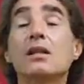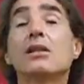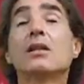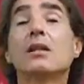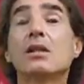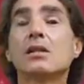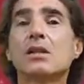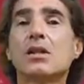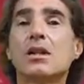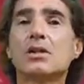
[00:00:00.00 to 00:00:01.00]
eternal
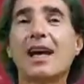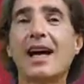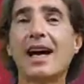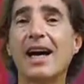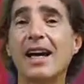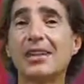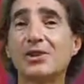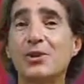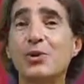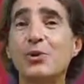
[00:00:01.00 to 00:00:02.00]
search.
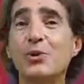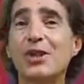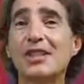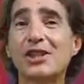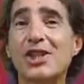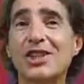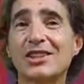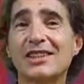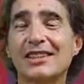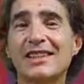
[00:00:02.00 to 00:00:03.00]
And who is
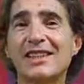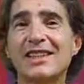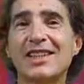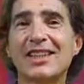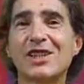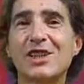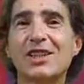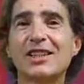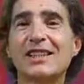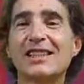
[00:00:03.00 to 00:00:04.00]
God?
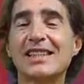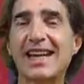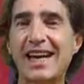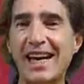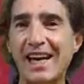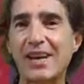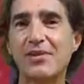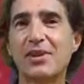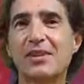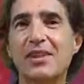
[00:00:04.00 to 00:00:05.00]
God is
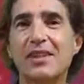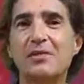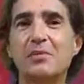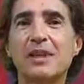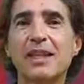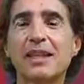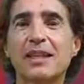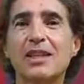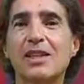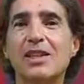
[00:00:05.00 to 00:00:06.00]
everything for me.
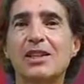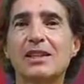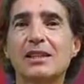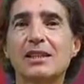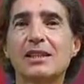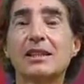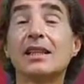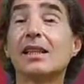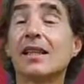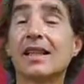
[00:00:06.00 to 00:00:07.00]
God is
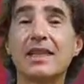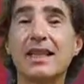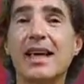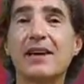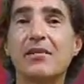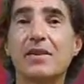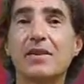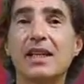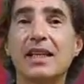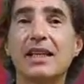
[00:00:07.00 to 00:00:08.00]
the
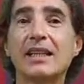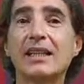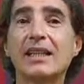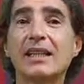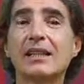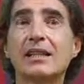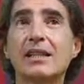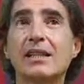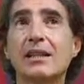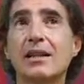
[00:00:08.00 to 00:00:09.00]
everything. Is